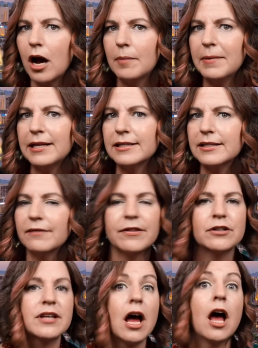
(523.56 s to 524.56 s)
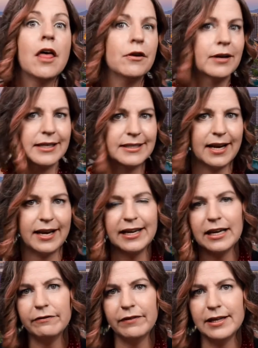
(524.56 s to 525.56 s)
comments if there's other
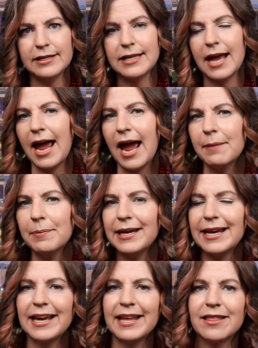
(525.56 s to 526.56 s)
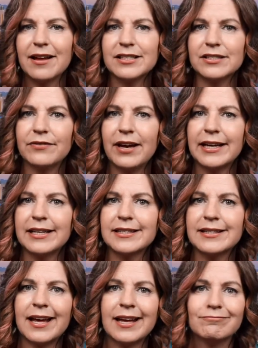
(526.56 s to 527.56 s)
exciting events happening in Las Vegas
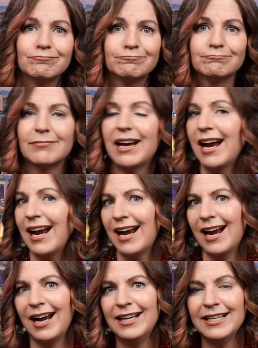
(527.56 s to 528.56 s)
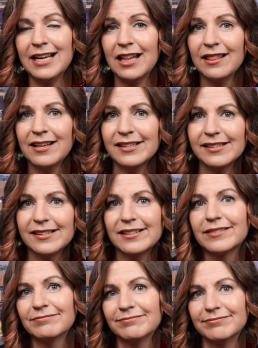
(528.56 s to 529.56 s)
that I did not list.